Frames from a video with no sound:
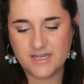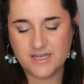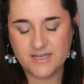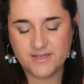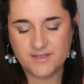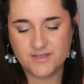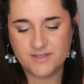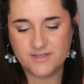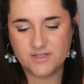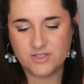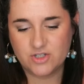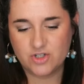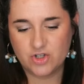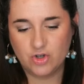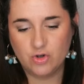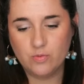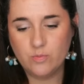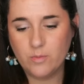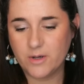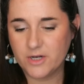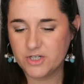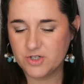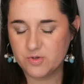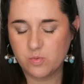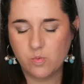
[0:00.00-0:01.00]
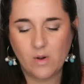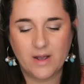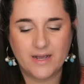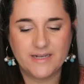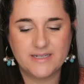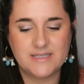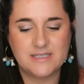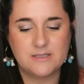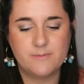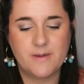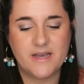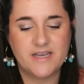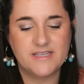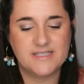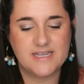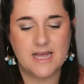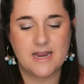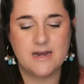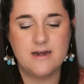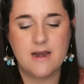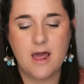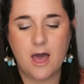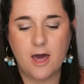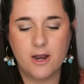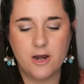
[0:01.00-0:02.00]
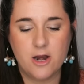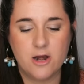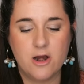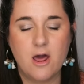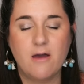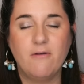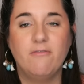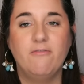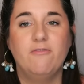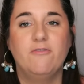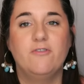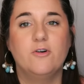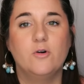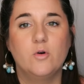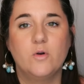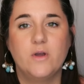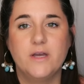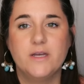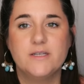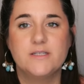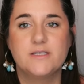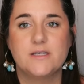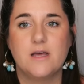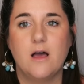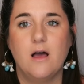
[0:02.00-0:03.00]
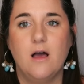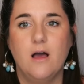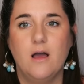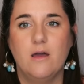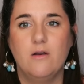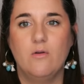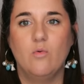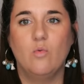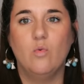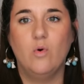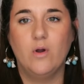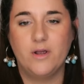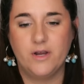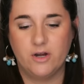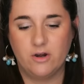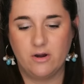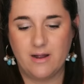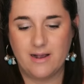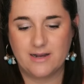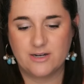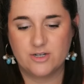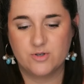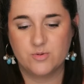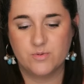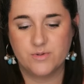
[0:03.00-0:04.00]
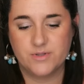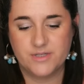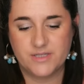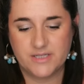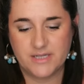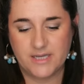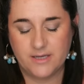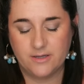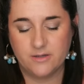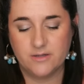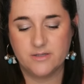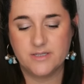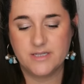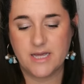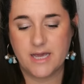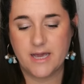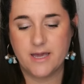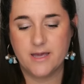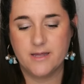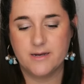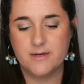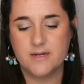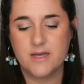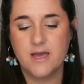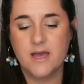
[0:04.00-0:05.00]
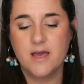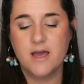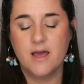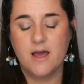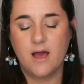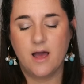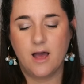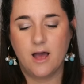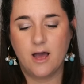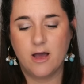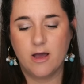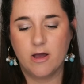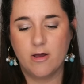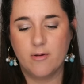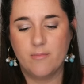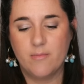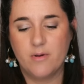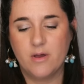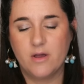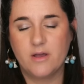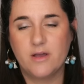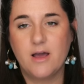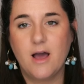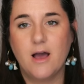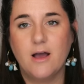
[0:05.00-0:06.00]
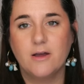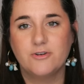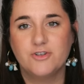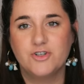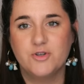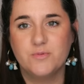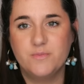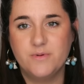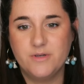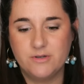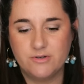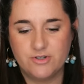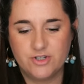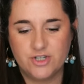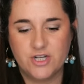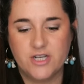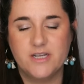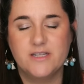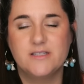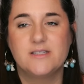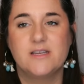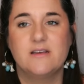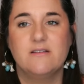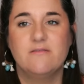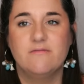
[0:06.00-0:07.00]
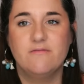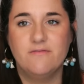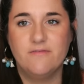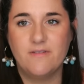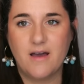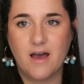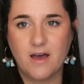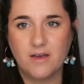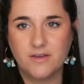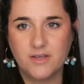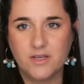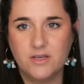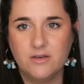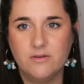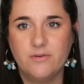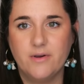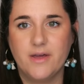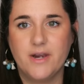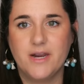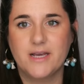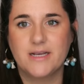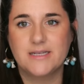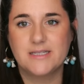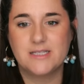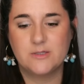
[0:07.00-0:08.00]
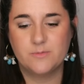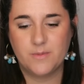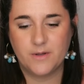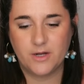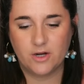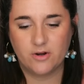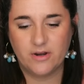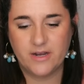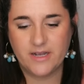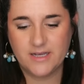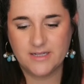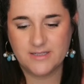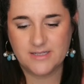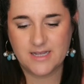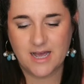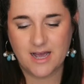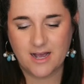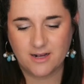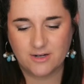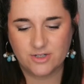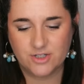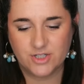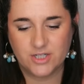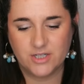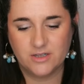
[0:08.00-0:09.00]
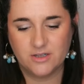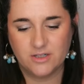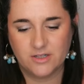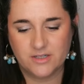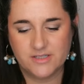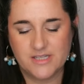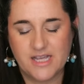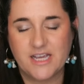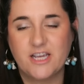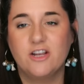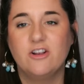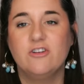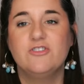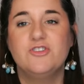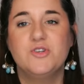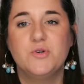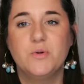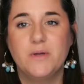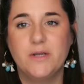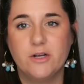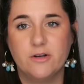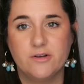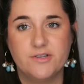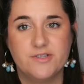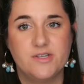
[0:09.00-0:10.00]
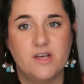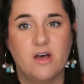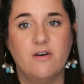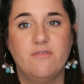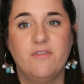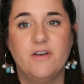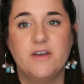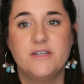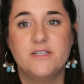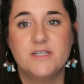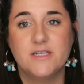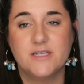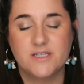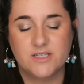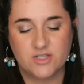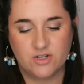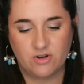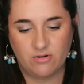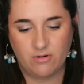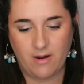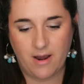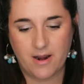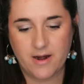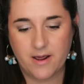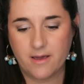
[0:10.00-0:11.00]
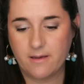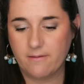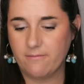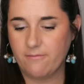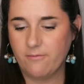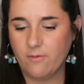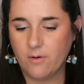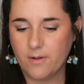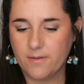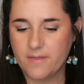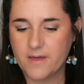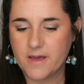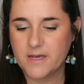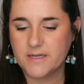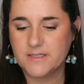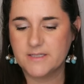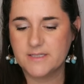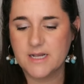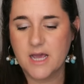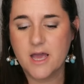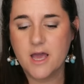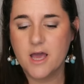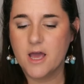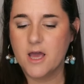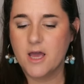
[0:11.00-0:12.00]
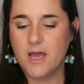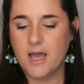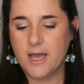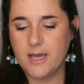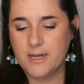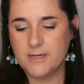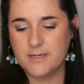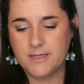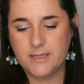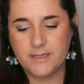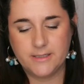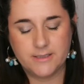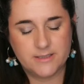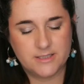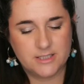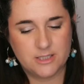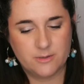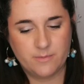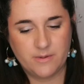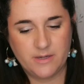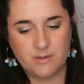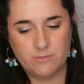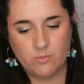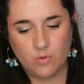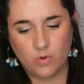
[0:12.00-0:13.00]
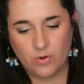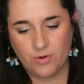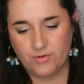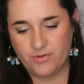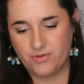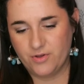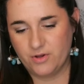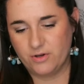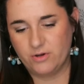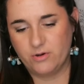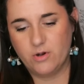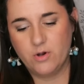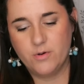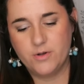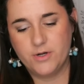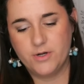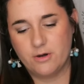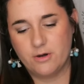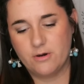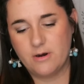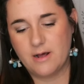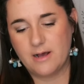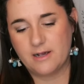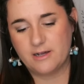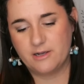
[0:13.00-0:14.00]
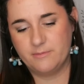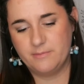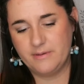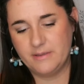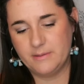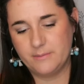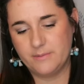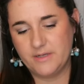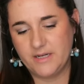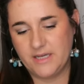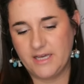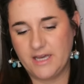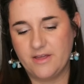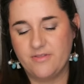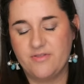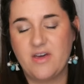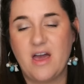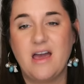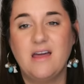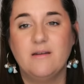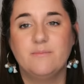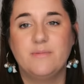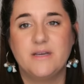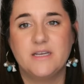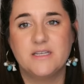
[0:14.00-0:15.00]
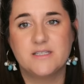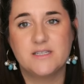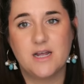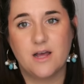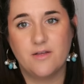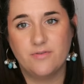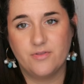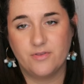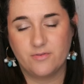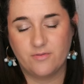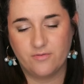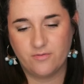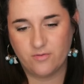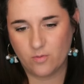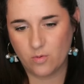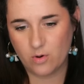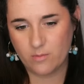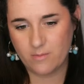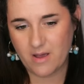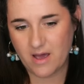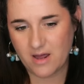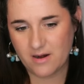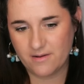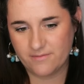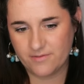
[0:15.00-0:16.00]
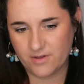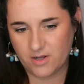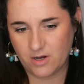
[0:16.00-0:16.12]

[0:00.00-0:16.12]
is too much white space and not enough focus on what your actual skills and contributions and value and experience actually looks like. You're doing yourself a discredit for this. It needs to be more thorough, not gonna be able to get that based on the format of the